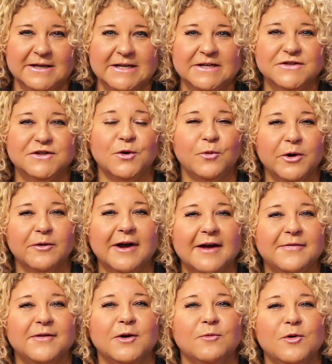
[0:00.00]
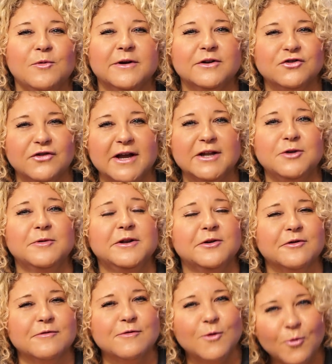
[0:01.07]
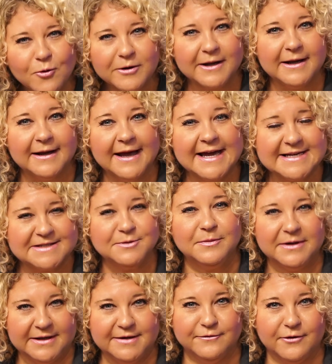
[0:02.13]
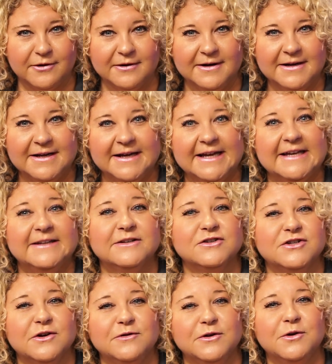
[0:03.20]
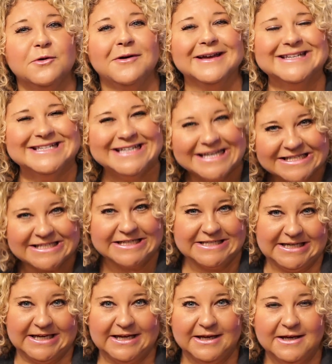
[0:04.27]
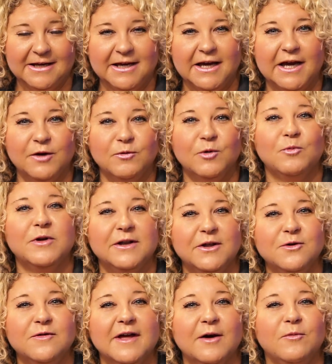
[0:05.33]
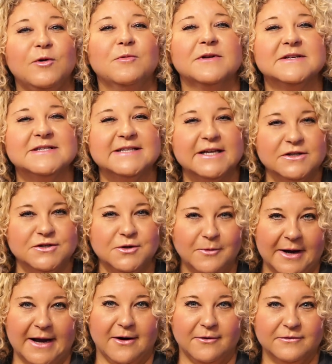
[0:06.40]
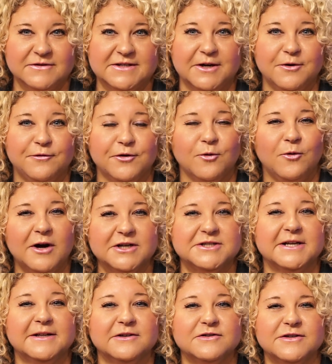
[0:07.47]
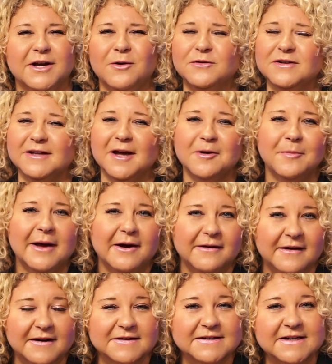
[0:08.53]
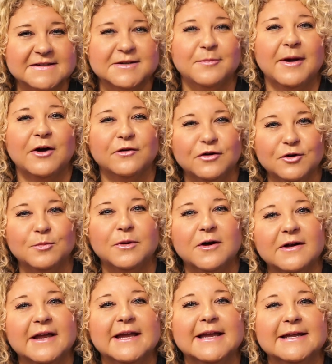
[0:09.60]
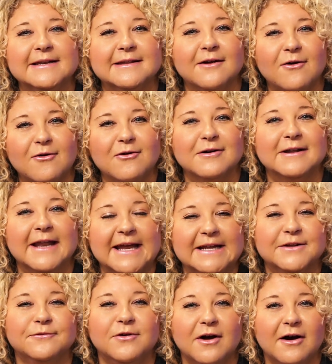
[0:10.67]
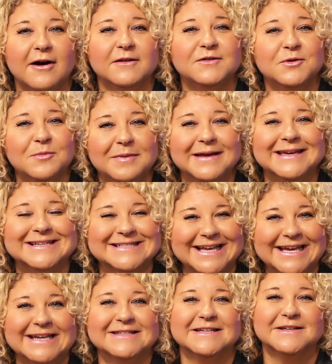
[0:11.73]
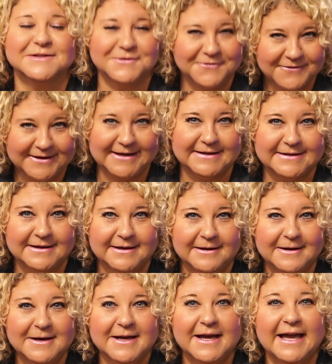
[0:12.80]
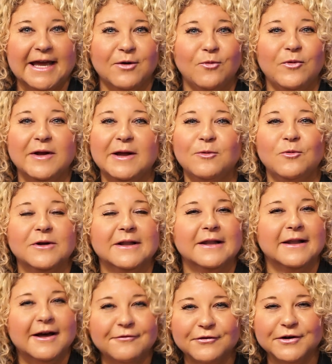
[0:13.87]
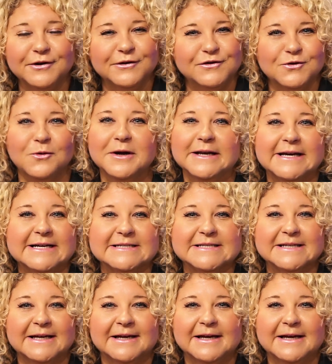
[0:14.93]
So we're out there. We want to train you in your authority as a believer and to show you your identity. And when we do that, we want to send you out. So if you're watching the show, it's not about us, it's about you plugging into the heart and hand of God to be his hands and his feet. And we would love for you to join us.